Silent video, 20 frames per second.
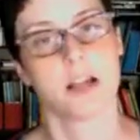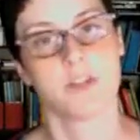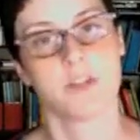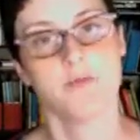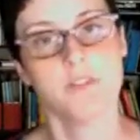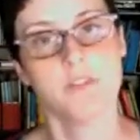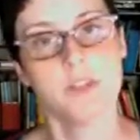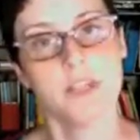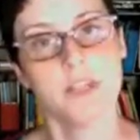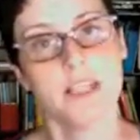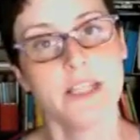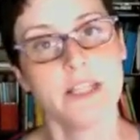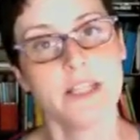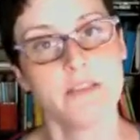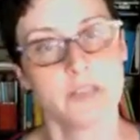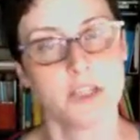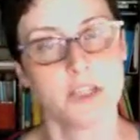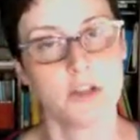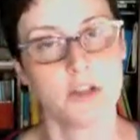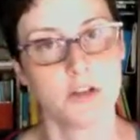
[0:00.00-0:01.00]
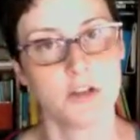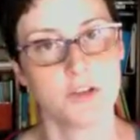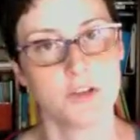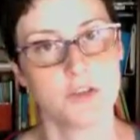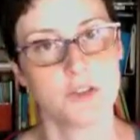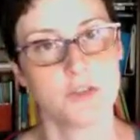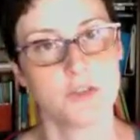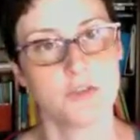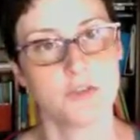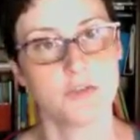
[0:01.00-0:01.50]
I really encourage
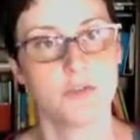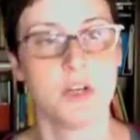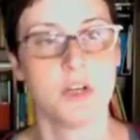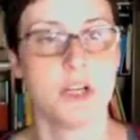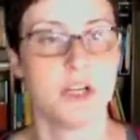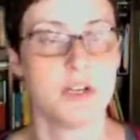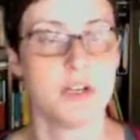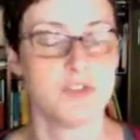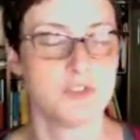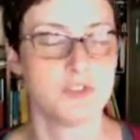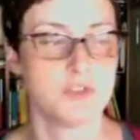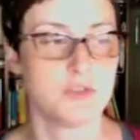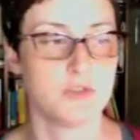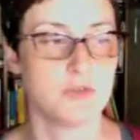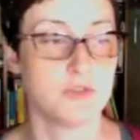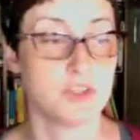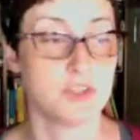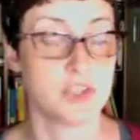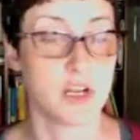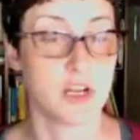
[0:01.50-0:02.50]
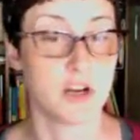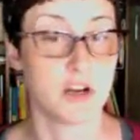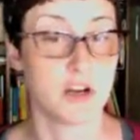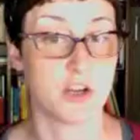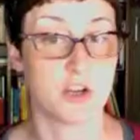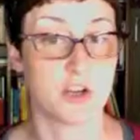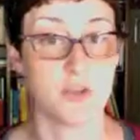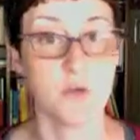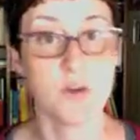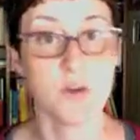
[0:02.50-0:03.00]
you to share
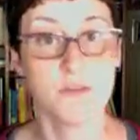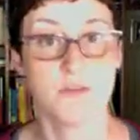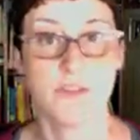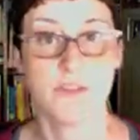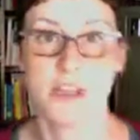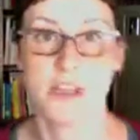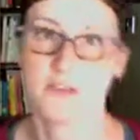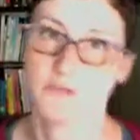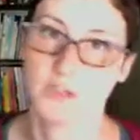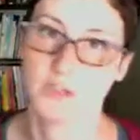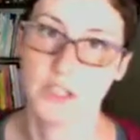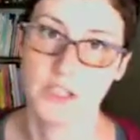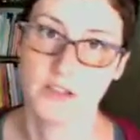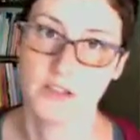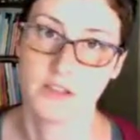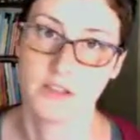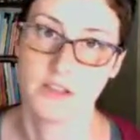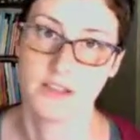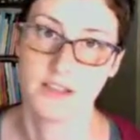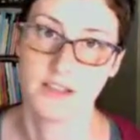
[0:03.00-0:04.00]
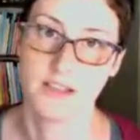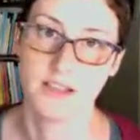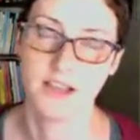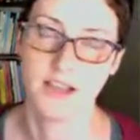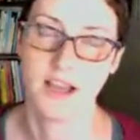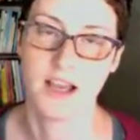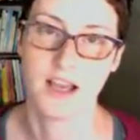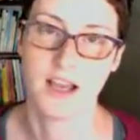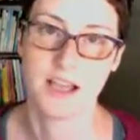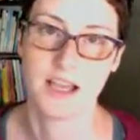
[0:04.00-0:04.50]
your favorite
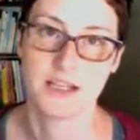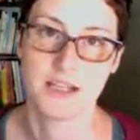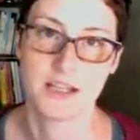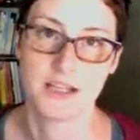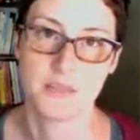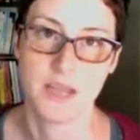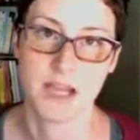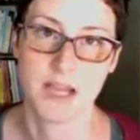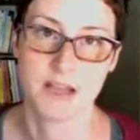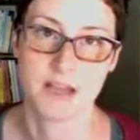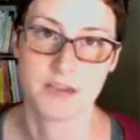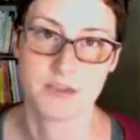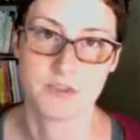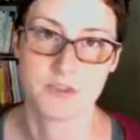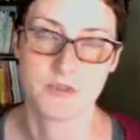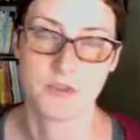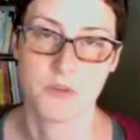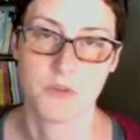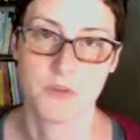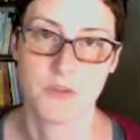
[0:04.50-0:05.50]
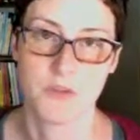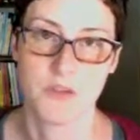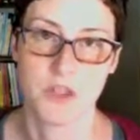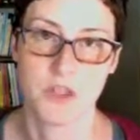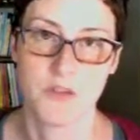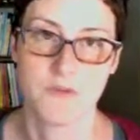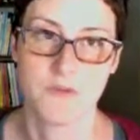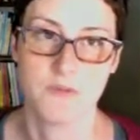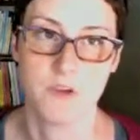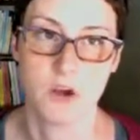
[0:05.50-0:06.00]
knitting patterns from the
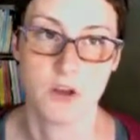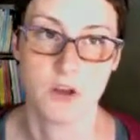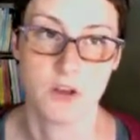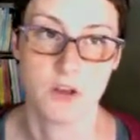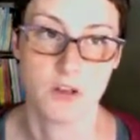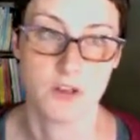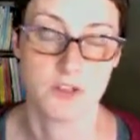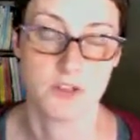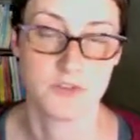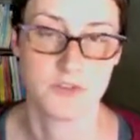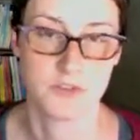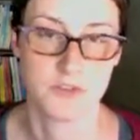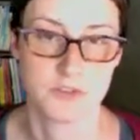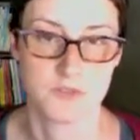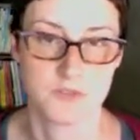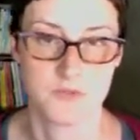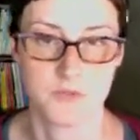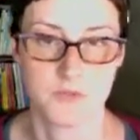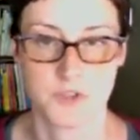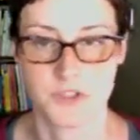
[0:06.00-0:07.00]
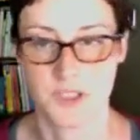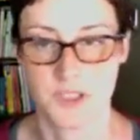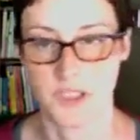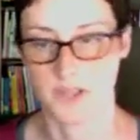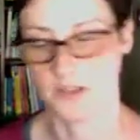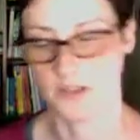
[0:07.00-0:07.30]
fall 2014